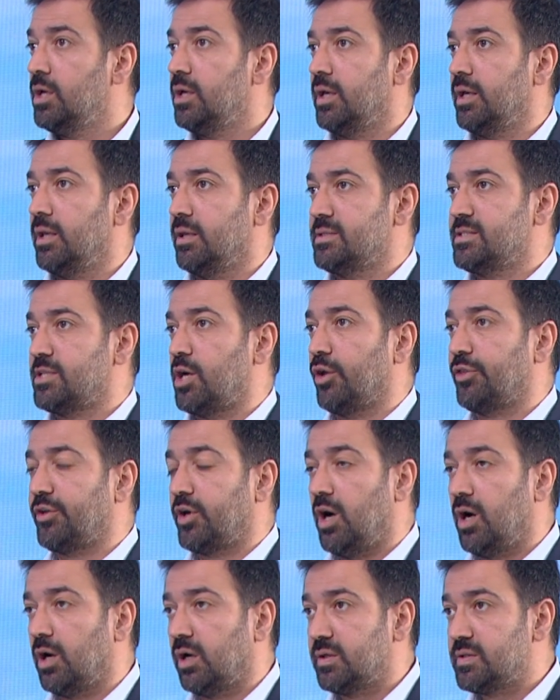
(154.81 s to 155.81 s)
in South
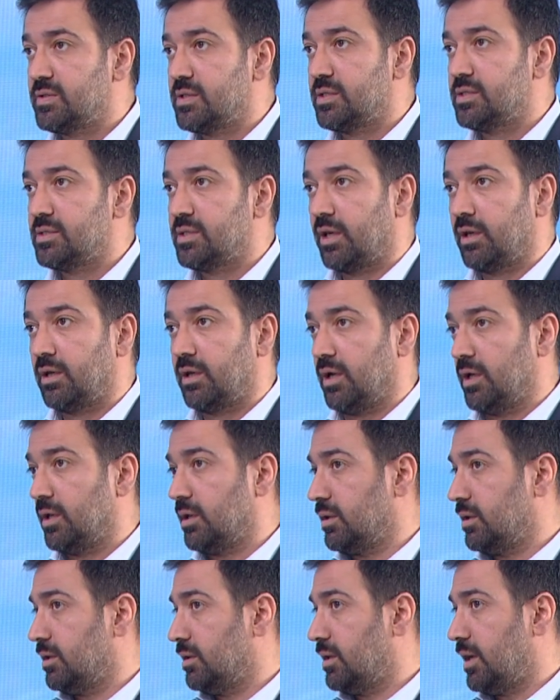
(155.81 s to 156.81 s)
Caucasus,
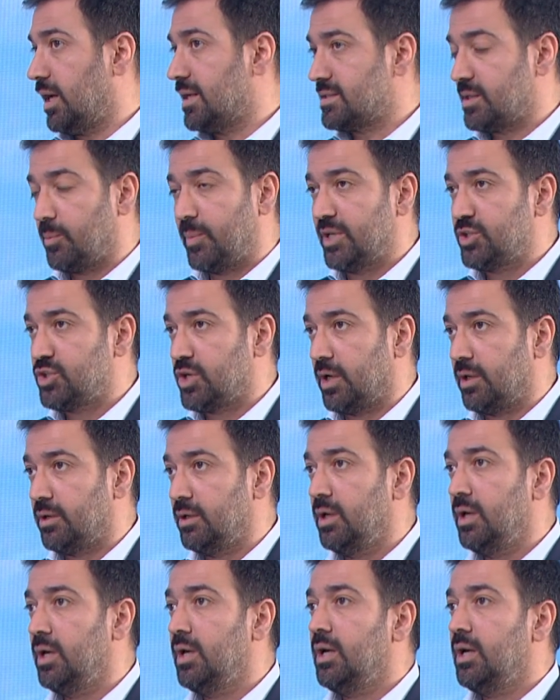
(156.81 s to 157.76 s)
in Azerbaijan,